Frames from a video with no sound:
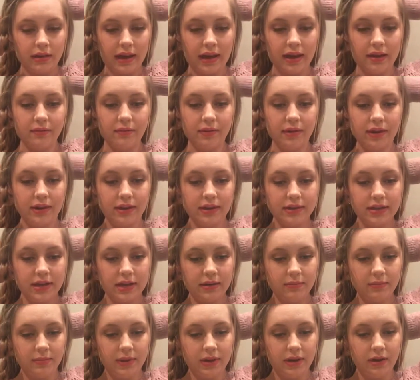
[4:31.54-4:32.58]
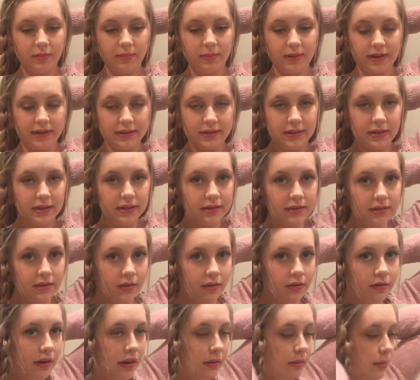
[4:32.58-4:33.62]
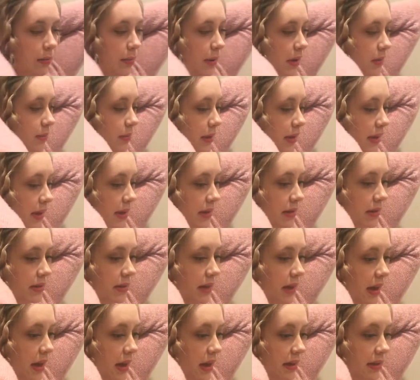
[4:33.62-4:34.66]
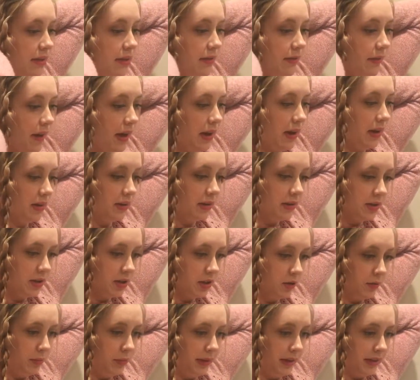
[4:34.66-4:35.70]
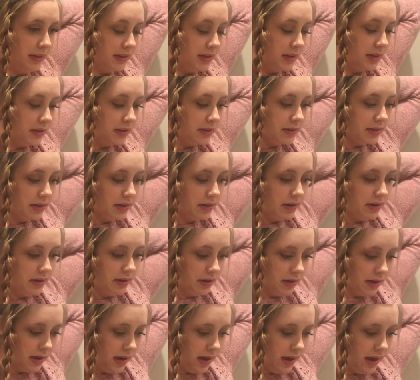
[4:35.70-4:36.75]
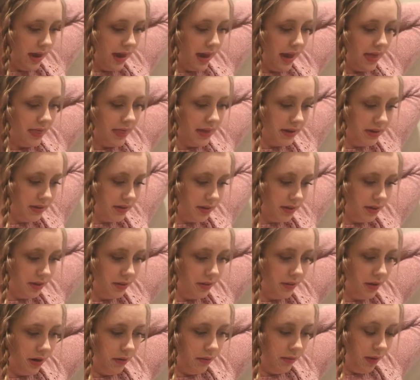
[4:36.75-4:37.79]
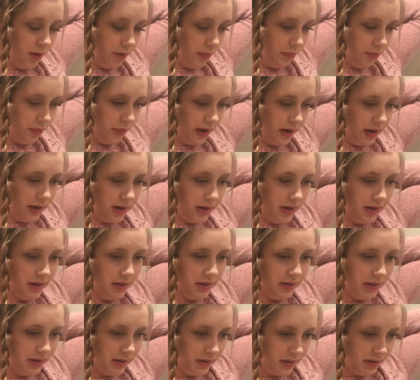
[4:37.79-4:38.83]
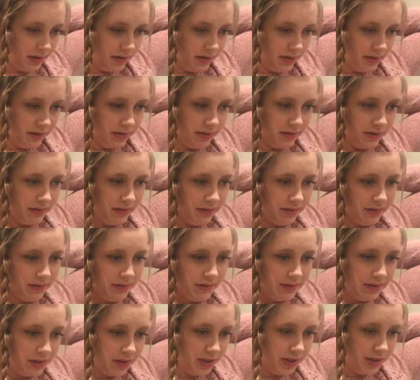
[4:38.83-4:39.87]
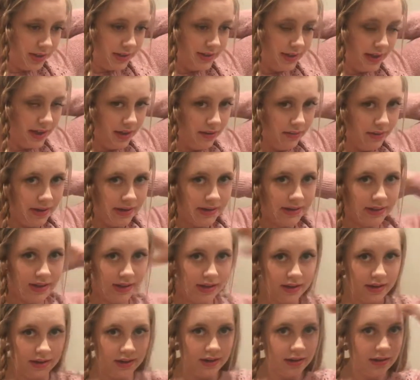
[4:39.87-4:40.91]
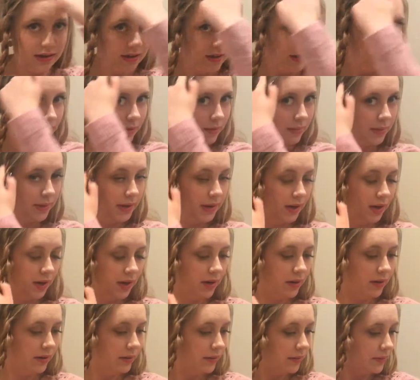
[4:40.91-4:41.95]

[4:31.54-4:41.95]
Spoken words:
And we're going to take bigger pieces, so grab a big piece, divide it into two pieces, and then do a rope braid, just like we did up here.